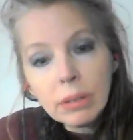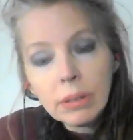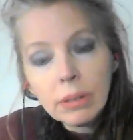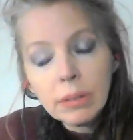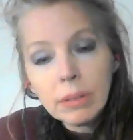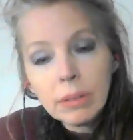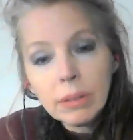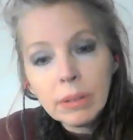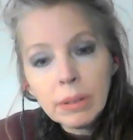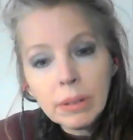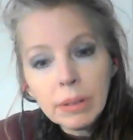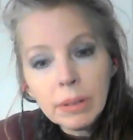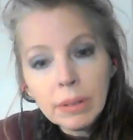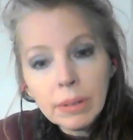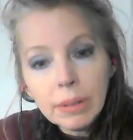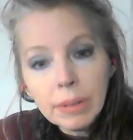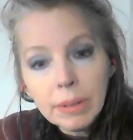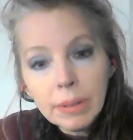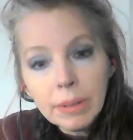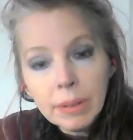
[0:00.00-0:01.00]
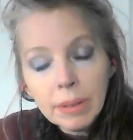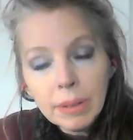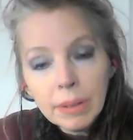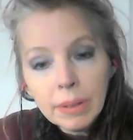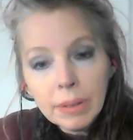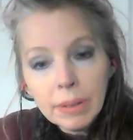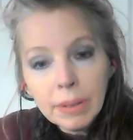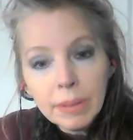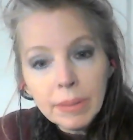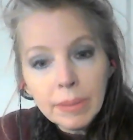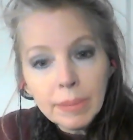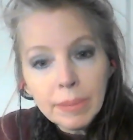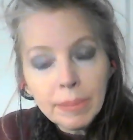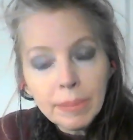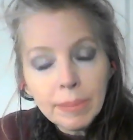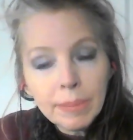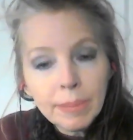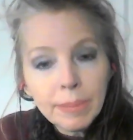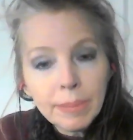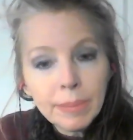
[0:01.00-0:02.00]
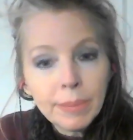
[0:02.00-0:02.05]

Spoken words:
[no speech]